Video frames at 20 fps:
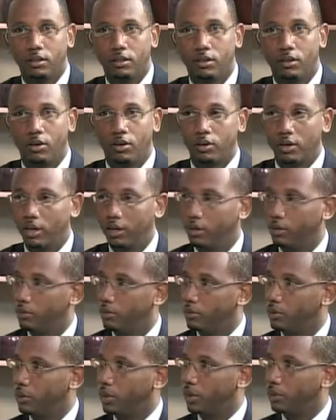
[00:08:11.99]
Okay,
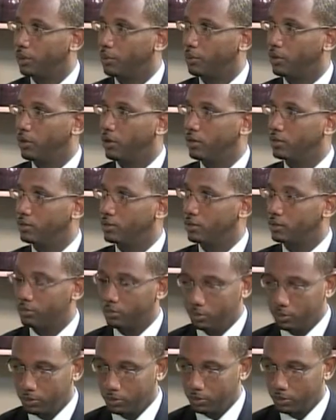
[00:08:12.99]
I think we lost.
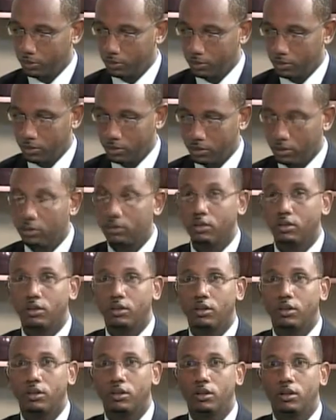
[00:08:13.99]

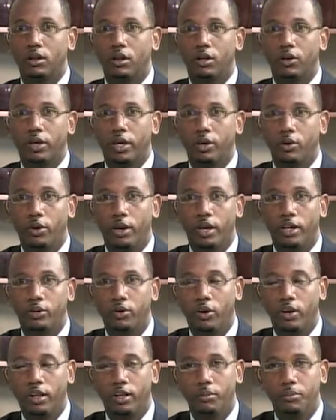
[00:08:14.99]
Okay, go ahead,
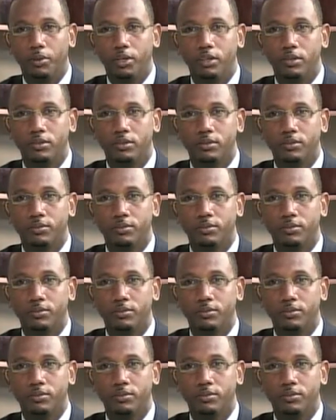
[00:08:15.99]
caller, please.